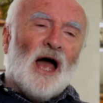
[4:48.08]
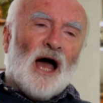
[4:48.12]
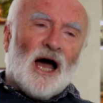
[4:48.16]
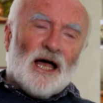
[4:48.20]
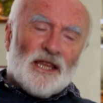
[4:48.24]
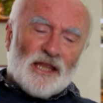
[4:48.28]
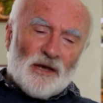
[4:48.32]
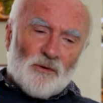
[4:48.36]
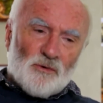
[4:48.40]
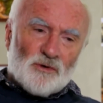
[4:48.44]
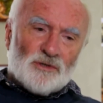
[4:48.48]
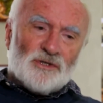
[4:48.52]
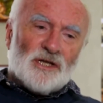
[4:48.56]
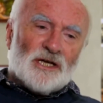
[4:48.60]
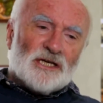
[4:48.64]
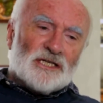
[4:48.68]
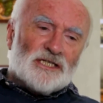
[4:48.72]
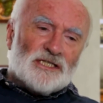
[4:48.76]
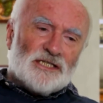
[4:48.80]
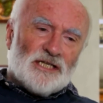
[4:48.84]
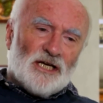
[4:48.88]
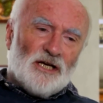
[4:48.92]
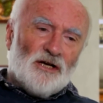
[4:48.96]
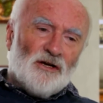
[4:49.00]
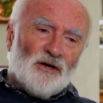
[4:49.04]
And there wasn't a
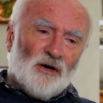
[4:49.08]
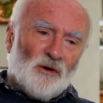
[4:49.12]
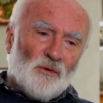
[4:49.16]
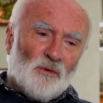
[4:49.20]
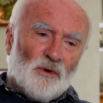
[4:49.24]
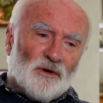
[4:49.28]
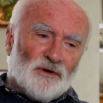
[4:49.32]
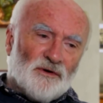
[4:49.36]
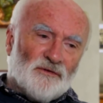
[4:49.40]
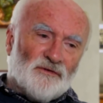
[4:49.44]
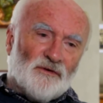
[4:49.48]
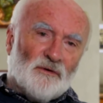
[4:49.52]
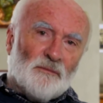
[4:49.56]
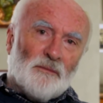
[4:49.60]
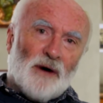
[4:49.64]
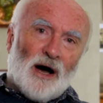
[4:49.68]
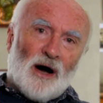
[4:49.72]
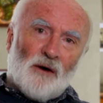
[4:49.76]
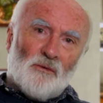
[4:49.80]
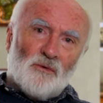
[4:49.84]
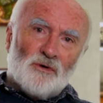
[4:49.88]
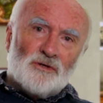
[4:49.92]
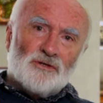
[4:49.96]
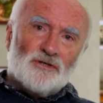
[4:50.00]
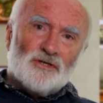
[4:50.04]
single one of them
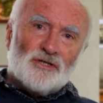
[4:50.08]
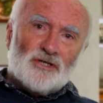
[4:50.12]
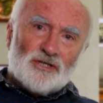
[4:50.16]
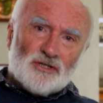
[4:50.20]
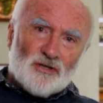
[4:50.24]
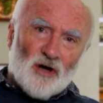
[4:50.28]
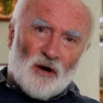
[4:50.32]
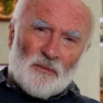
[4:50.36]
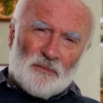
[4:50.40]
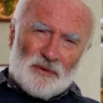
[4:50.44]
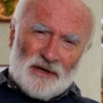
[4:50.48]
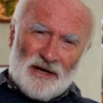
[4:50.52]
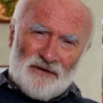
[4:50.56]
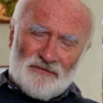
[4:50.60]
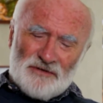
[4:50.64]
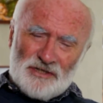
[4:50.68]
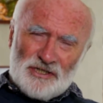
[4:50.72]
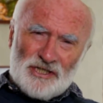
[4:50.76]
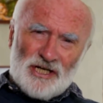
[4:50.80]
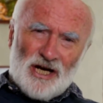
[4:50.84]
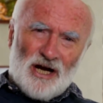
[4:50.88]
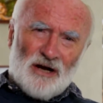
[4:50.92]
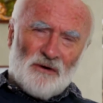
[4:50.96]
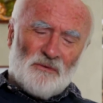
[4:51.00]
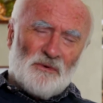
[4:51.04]
I wouldn't stop and have a
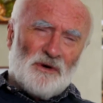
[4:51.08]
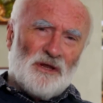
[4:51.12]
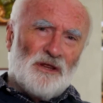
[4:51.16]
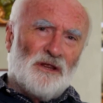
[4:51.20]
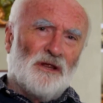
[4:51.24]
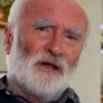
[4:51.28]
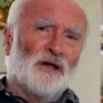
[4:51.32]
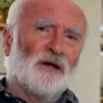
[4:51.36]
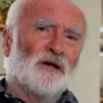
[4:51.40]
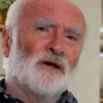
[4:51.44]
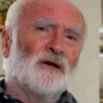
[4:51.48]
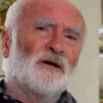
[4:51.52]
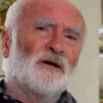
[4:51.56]
chat with.